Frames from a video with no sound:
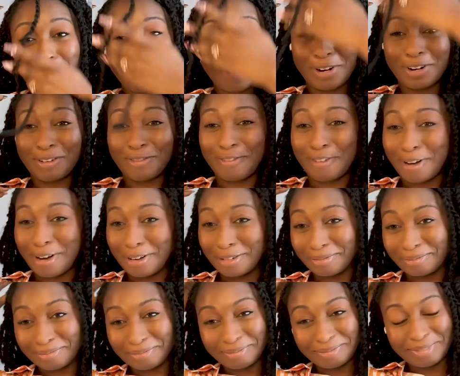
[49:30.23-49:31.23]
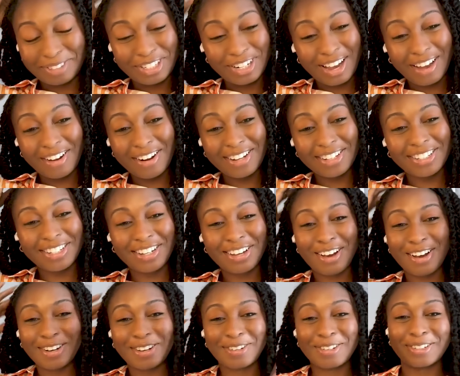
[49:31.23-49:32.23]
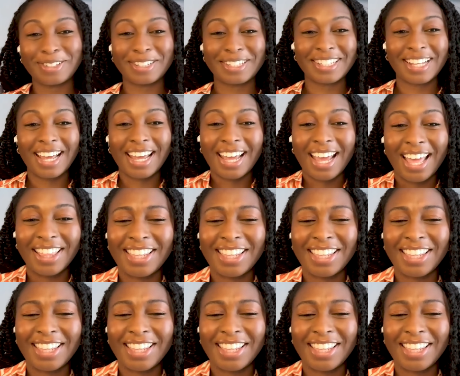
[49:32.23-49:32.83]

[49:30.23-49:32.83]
wonderful. Shout out to y'all, Golden State.